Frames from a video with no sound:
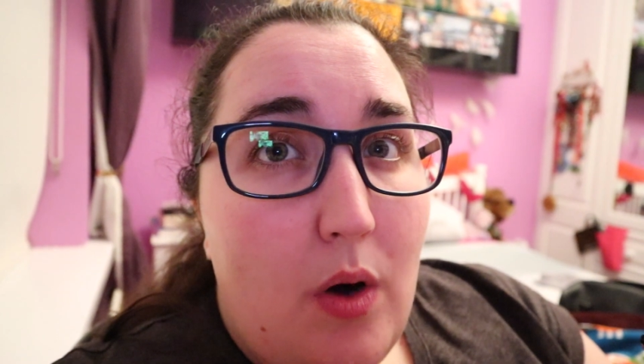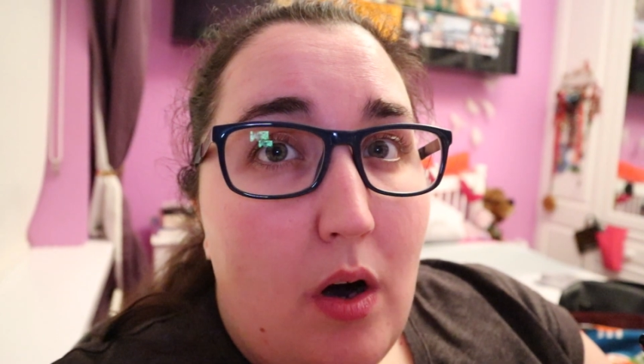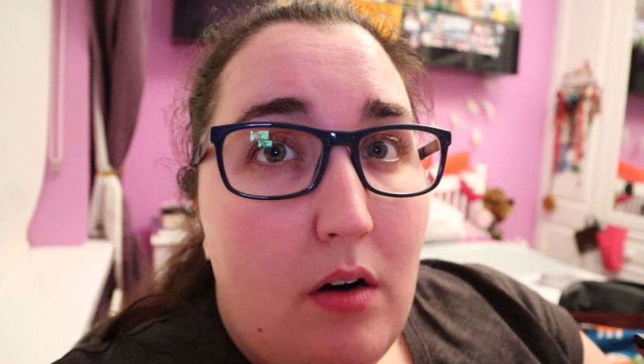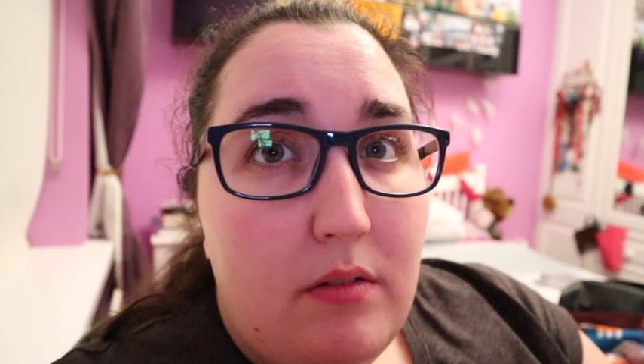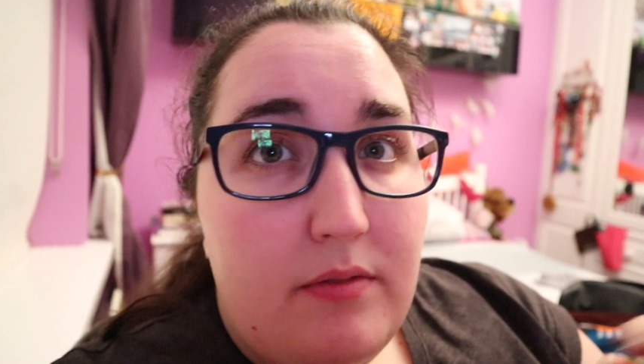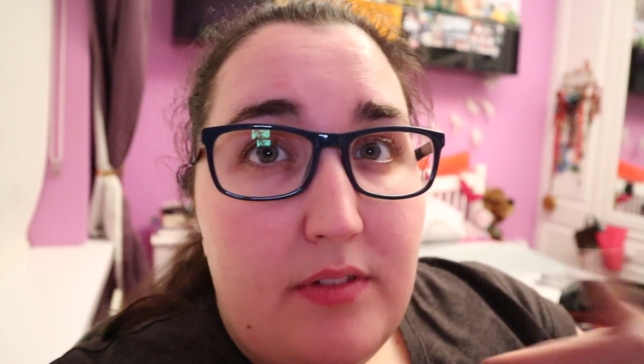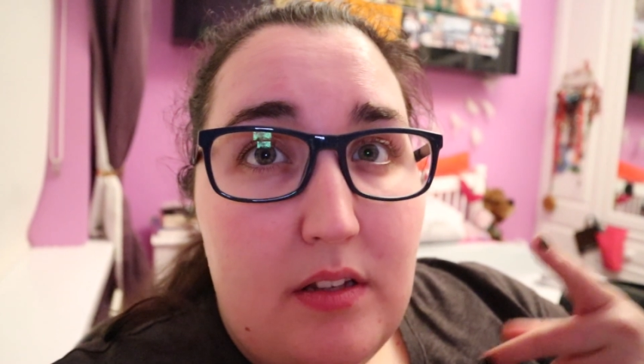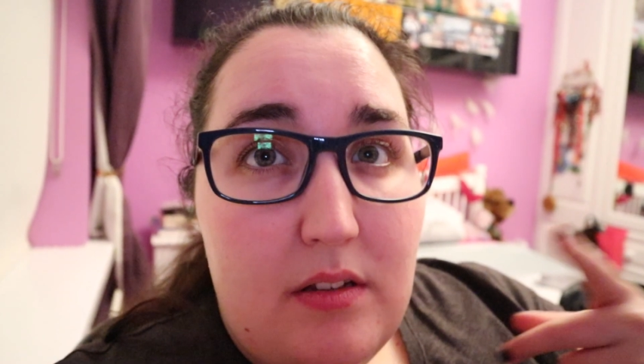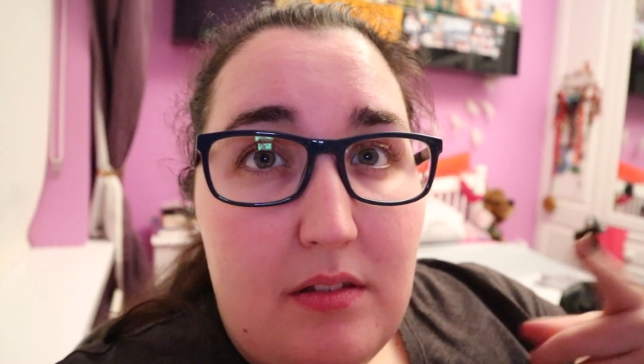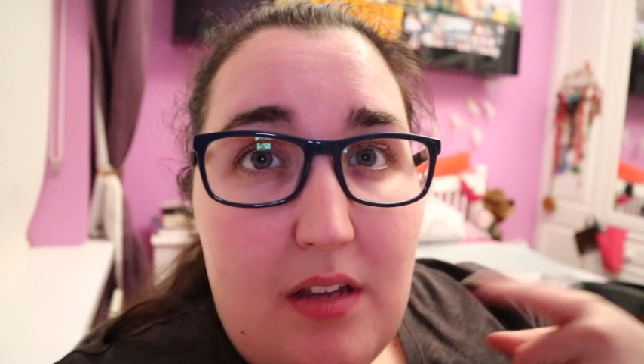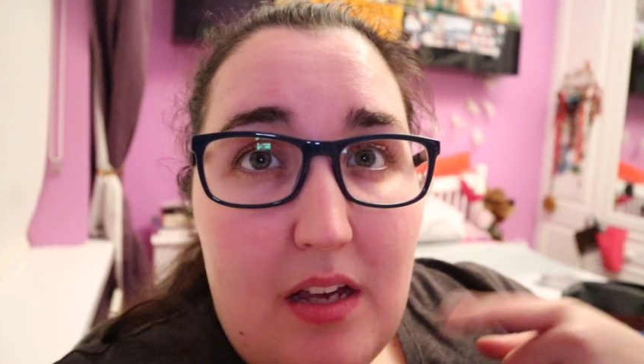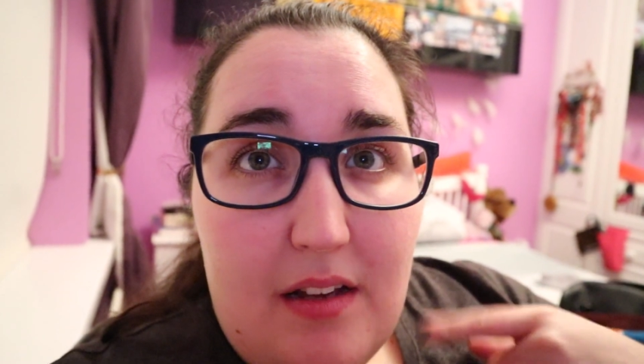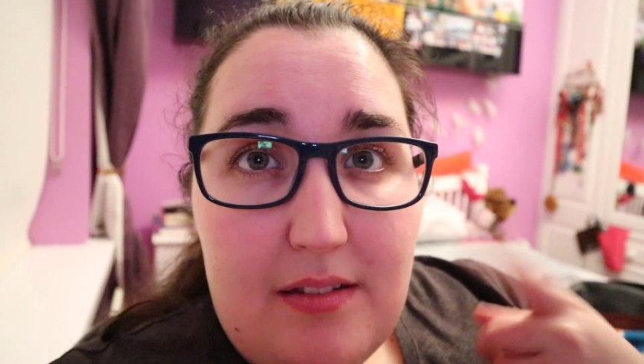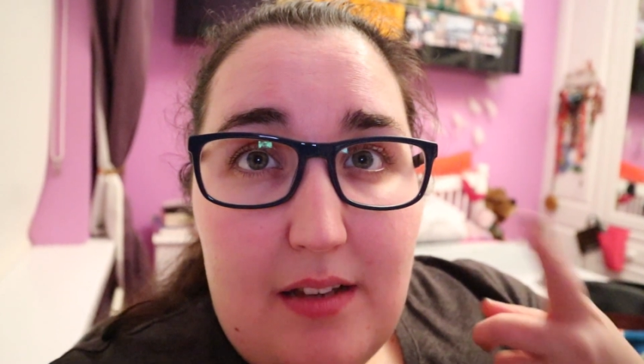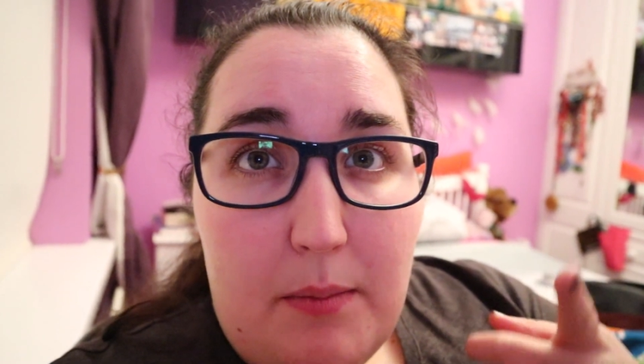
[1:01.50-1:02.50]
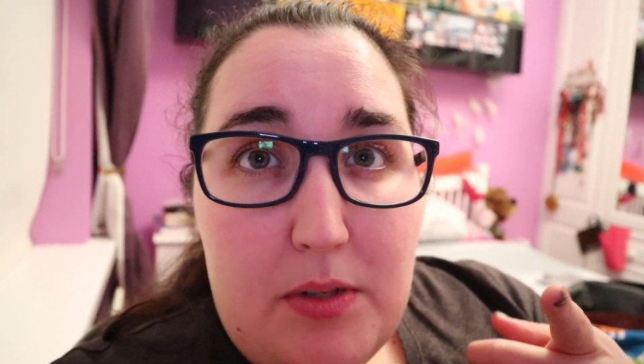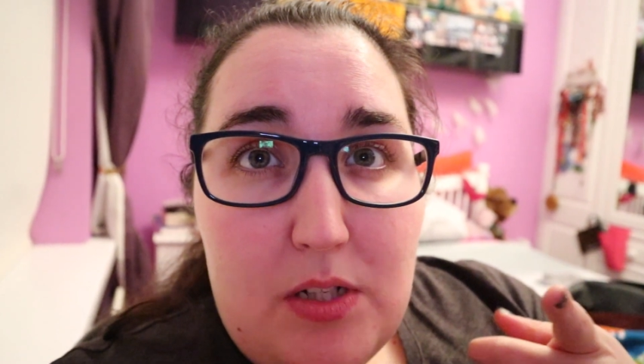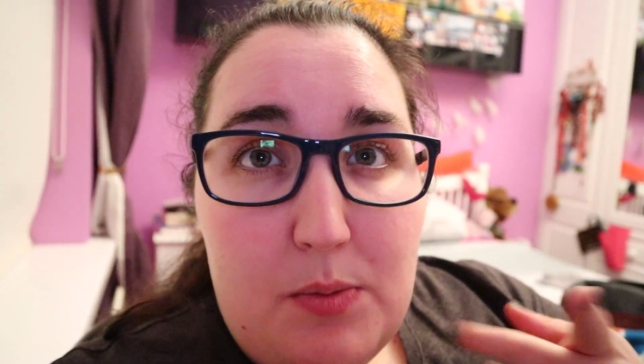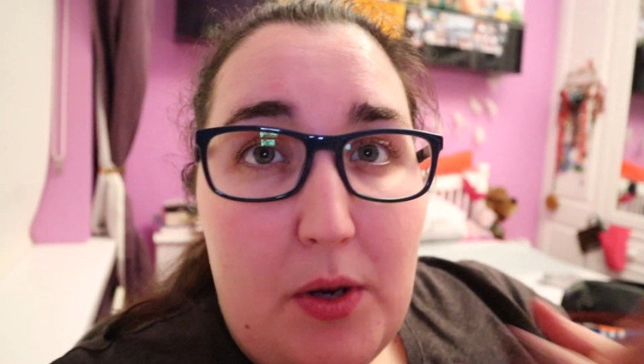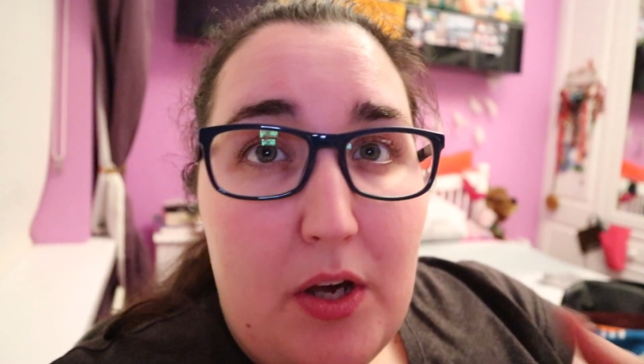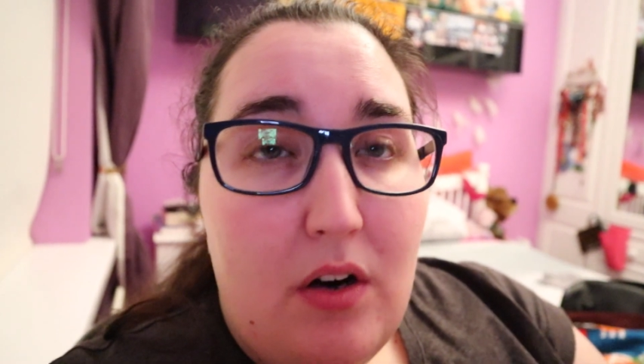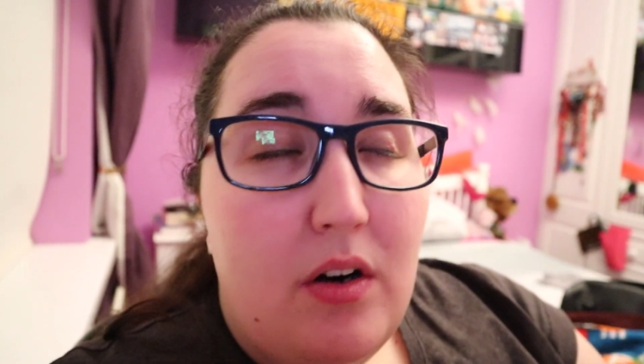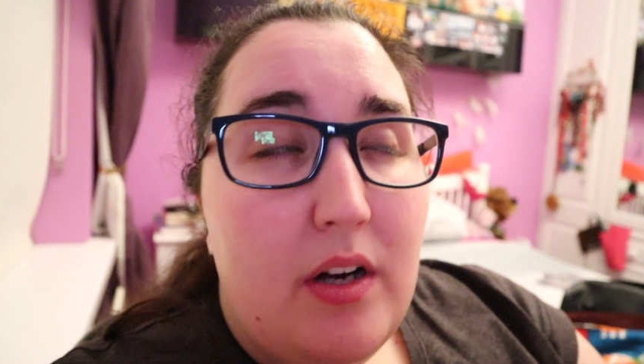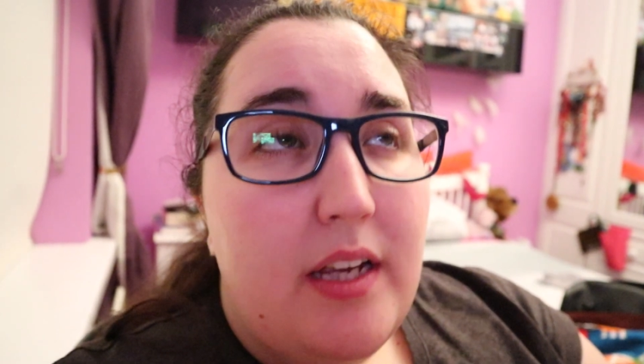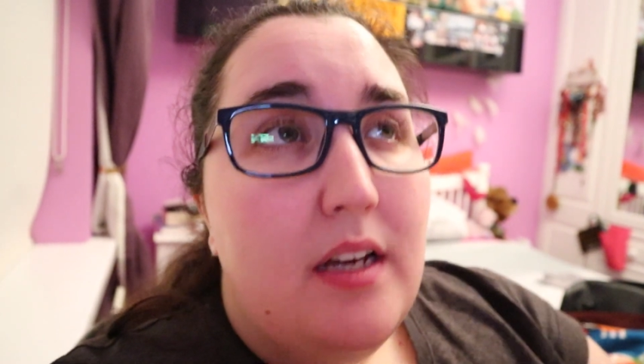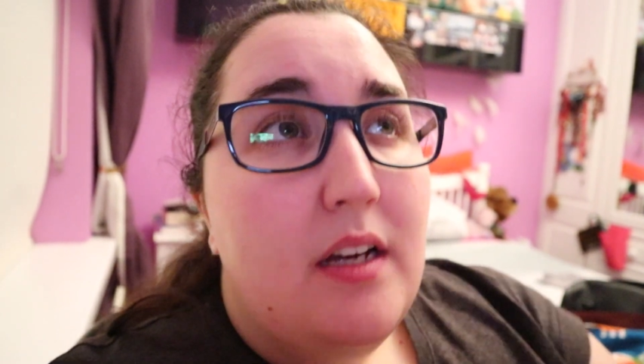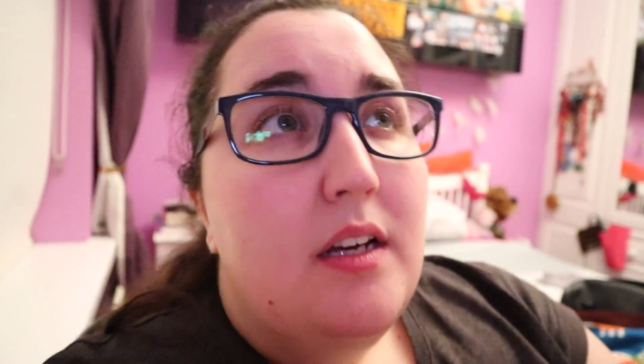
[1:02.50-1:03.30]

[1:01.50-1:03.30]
of the things happen to my eye.